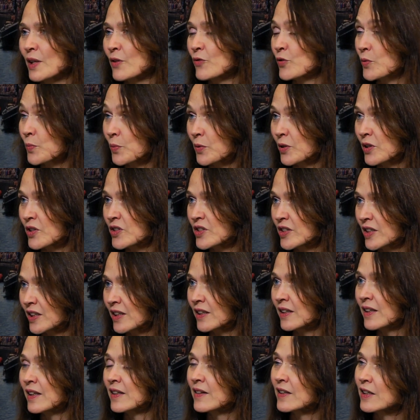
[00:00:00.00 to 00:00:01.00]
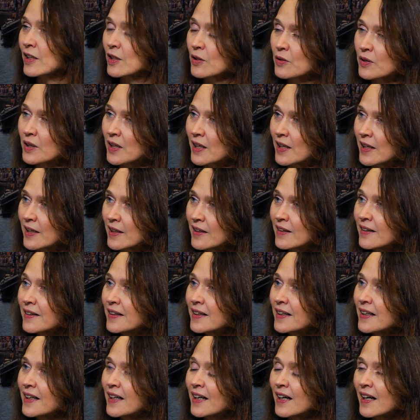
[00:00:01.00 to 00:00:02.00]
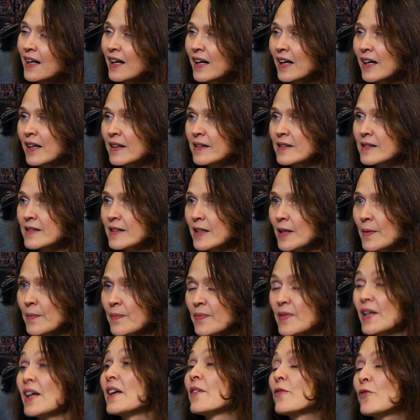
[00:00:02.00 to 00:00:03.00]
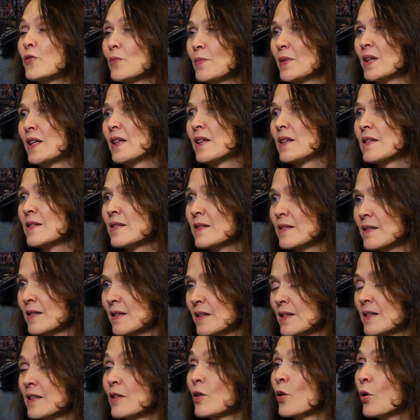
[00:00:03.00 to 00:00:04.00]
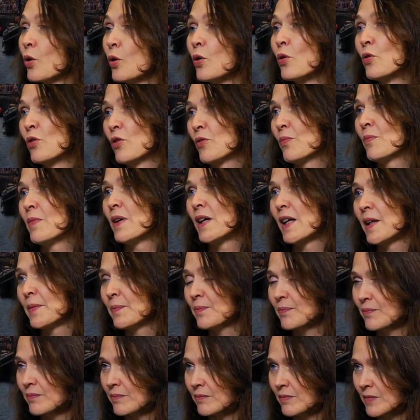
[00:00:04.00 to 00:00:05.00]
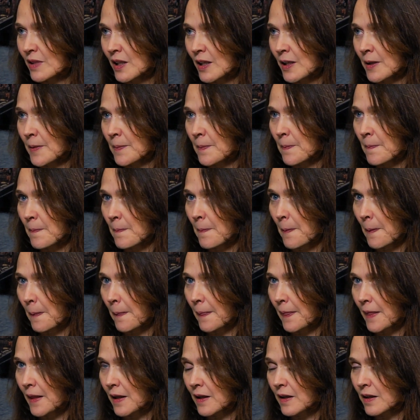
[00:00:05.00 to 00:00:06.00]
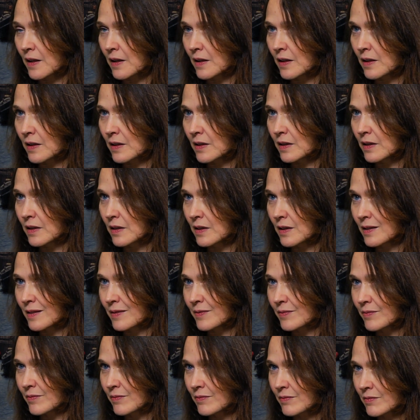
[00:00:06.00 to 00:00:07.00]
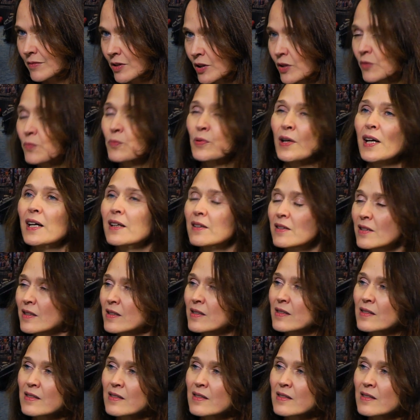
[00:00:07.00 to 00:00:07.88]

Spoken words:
anthropology in the UK. And that, for me, is the core of my kind of practice